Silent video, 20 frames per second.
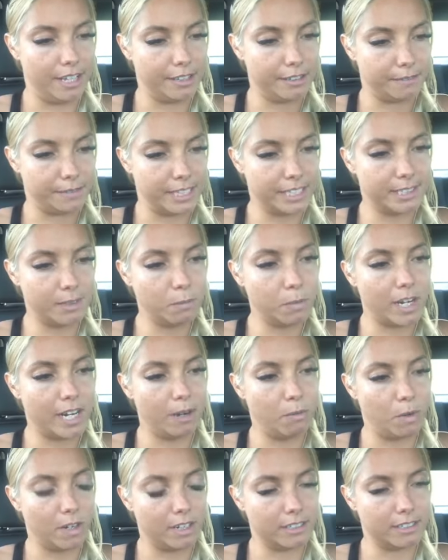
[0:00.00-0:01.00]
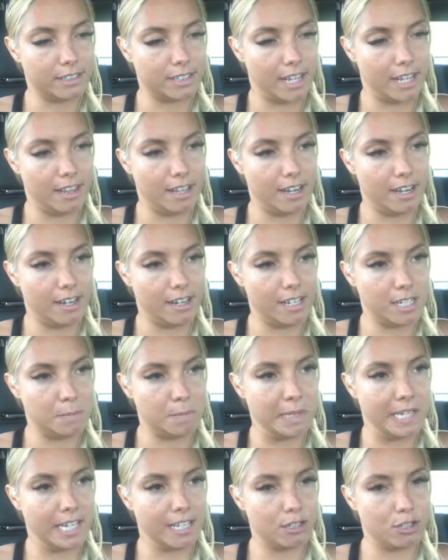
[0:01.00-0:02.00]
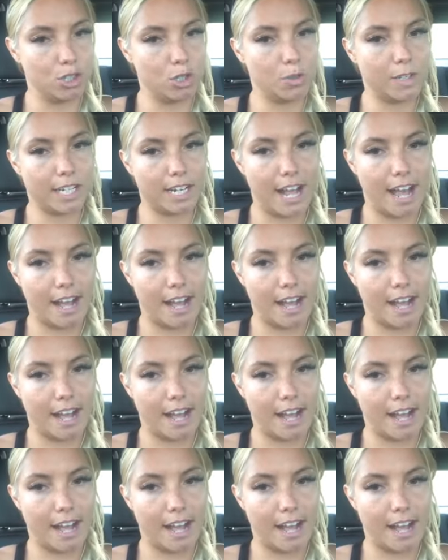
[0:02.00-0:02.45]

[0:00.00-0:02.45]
And the reason why I want to say that is because you can